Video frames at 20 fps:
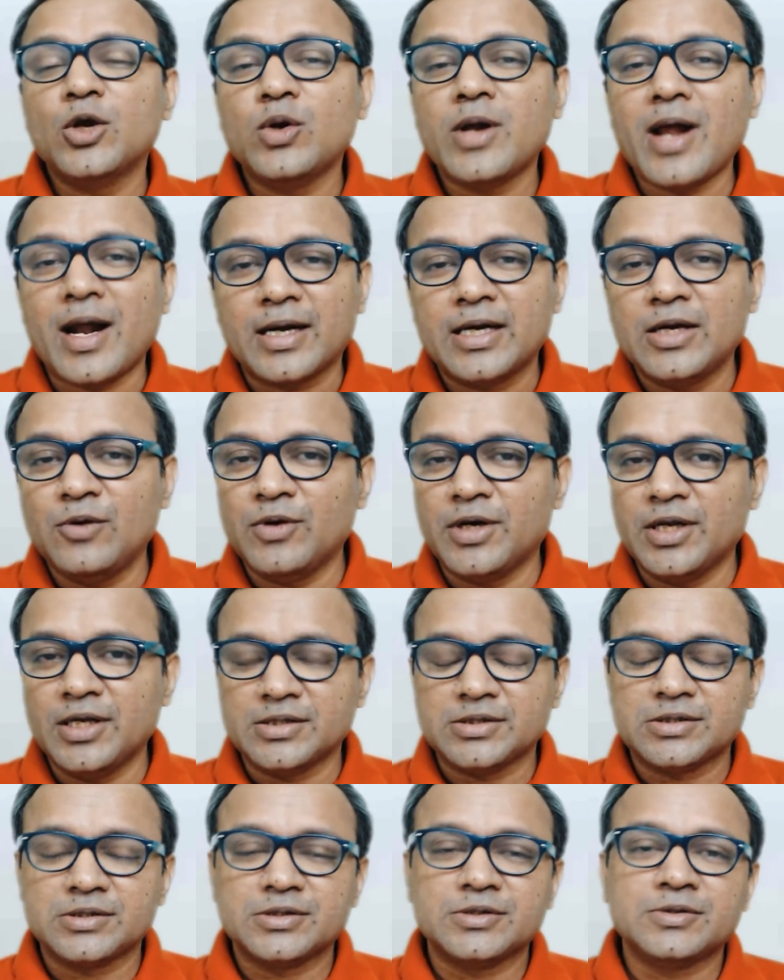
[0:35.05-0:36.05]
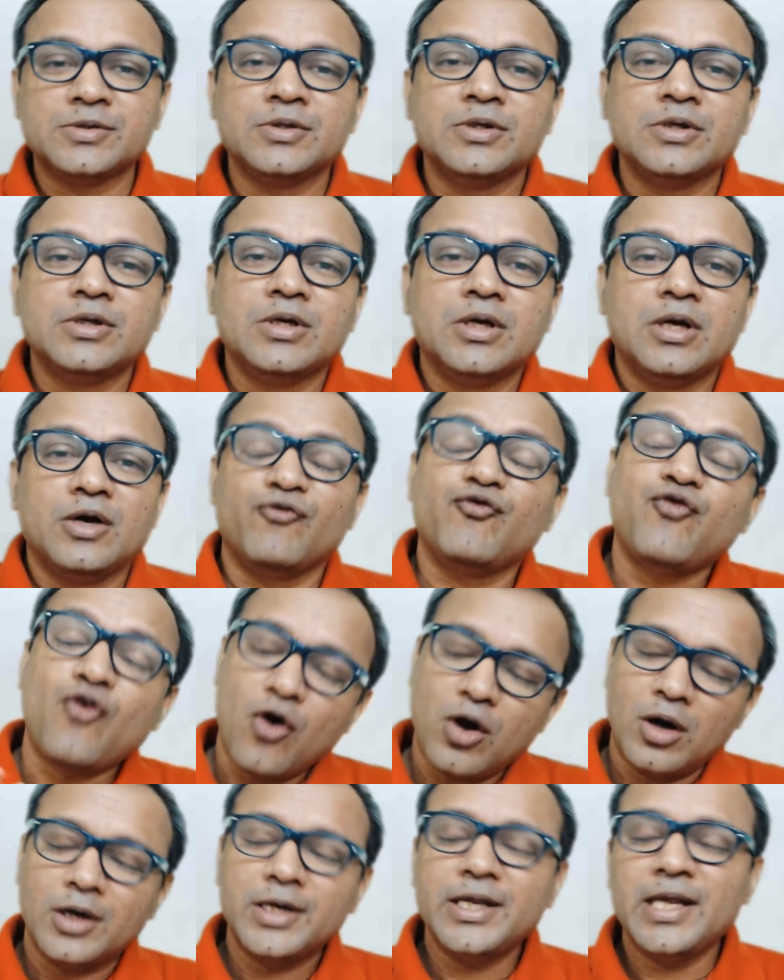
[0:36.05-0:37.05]
activities
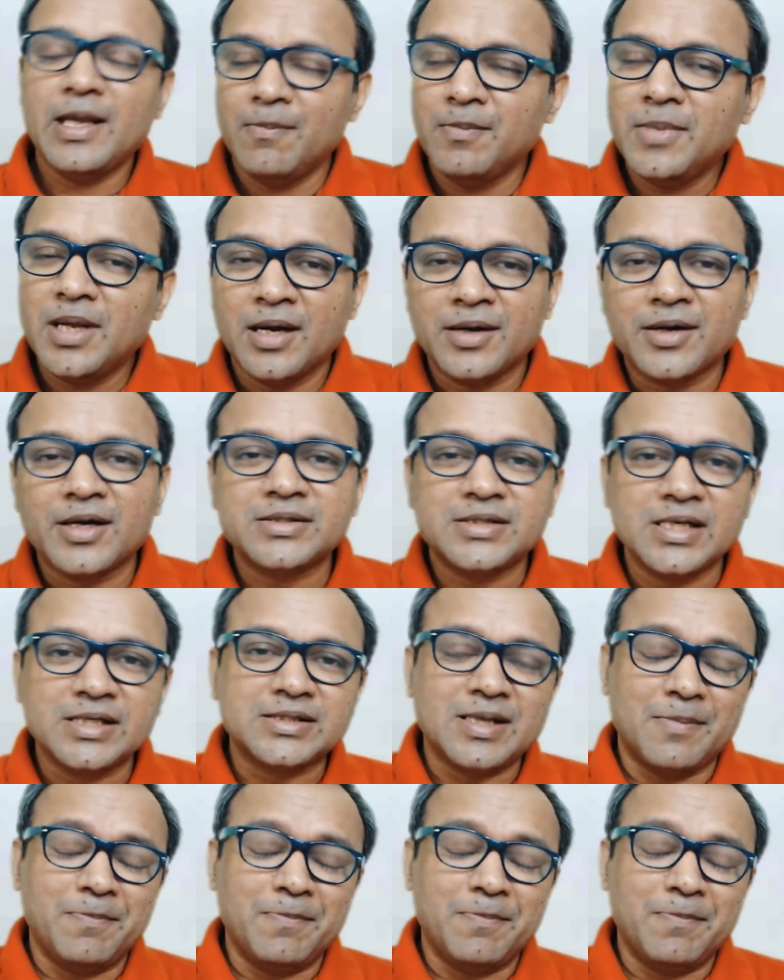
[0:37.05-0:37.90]
for the MBA entrance exam?